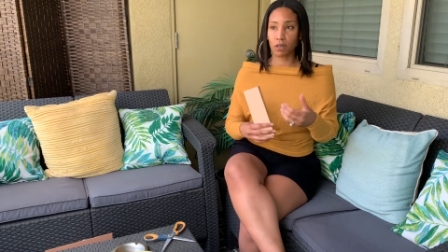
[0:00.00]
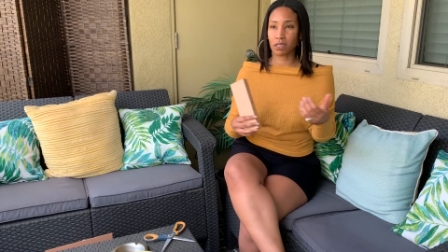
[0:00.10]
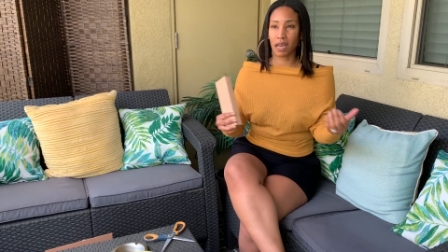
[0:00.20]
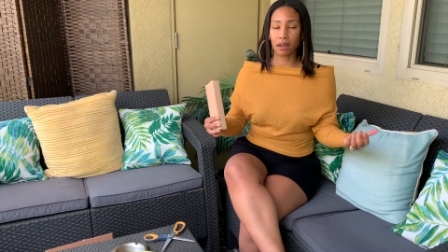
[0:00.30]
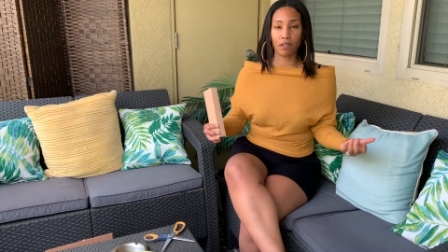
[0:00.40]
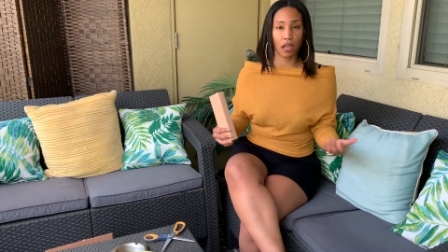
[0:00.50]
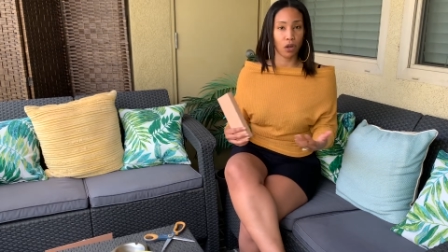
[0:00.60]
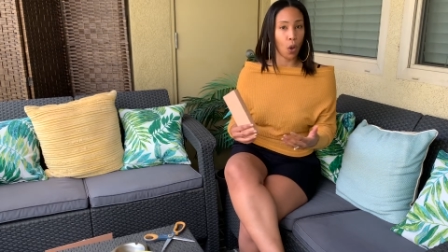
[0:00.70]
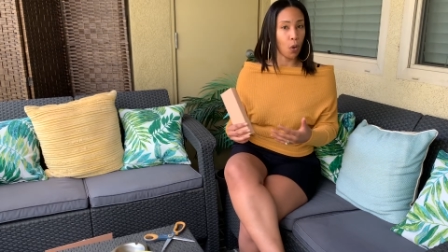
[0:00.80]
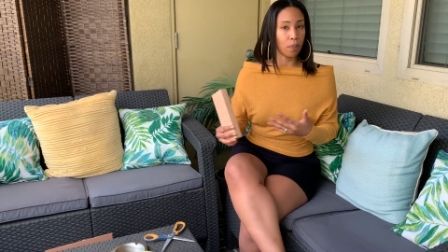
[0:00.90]
it's kind of like an
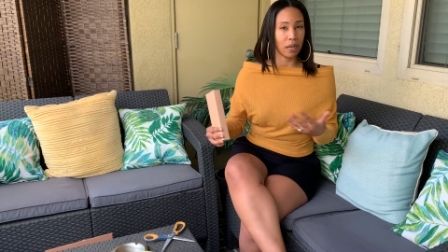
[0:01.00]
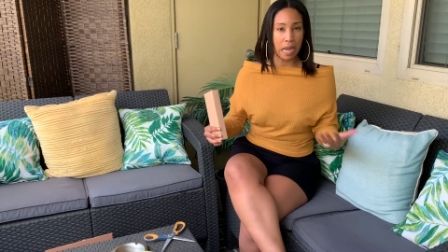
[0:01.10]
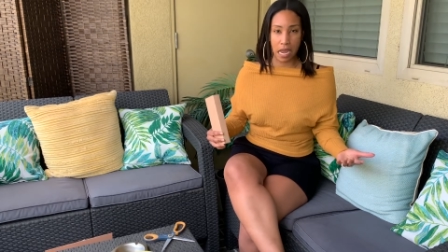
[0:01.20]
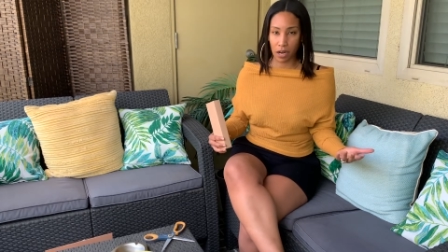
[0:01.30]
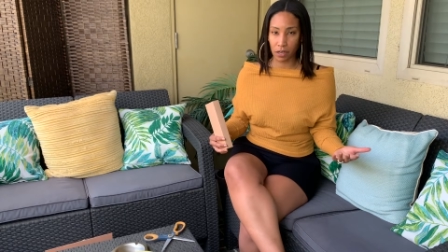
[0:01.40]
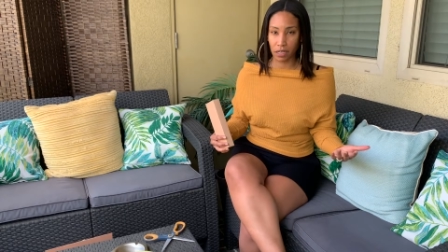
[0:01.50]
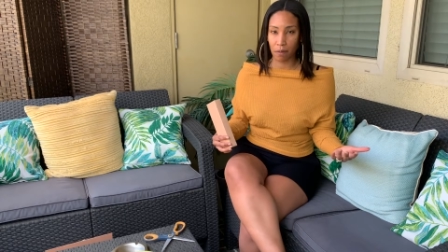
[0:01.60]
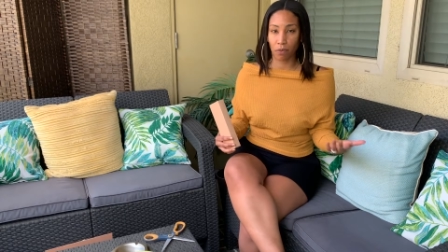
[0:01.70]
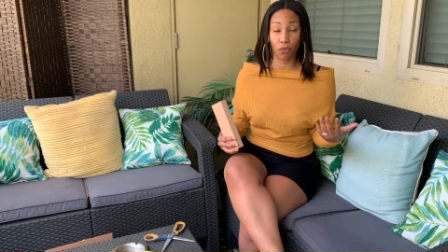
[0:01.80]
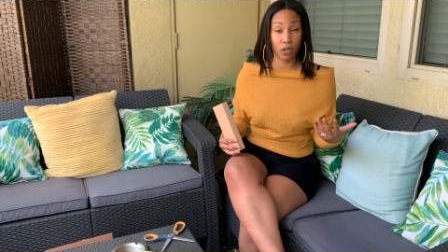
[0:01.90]
open air
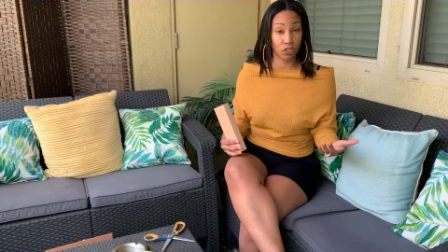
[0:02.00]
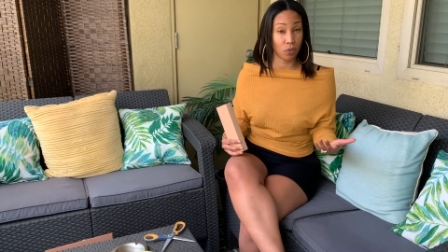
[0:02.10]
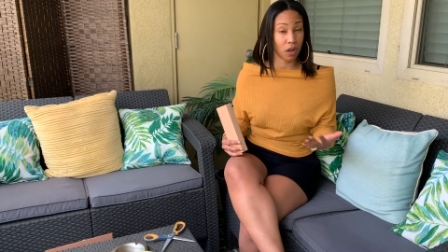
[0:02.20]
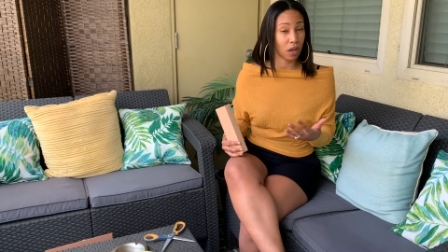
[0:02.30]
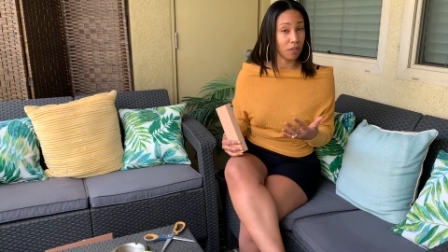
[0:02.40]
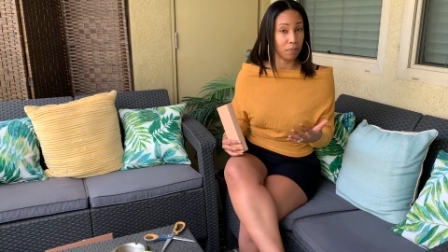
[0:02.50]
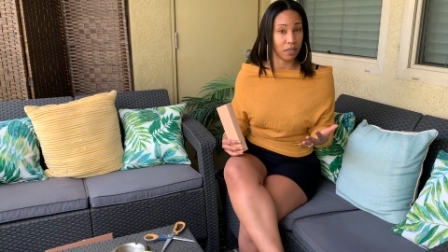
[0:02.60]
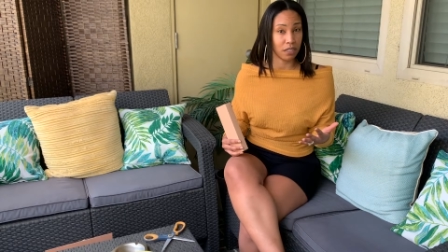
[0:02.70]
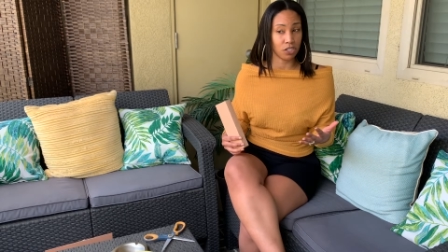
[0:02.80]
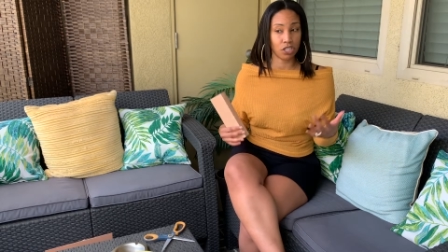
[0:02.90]
type of restaurant on the
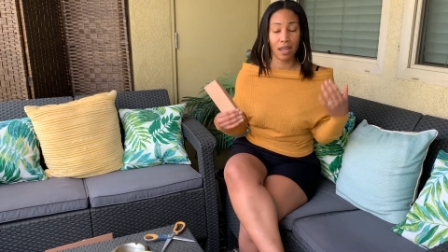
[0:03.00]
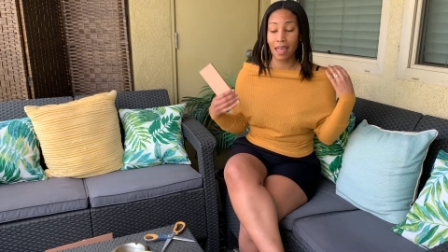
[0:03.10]
beach.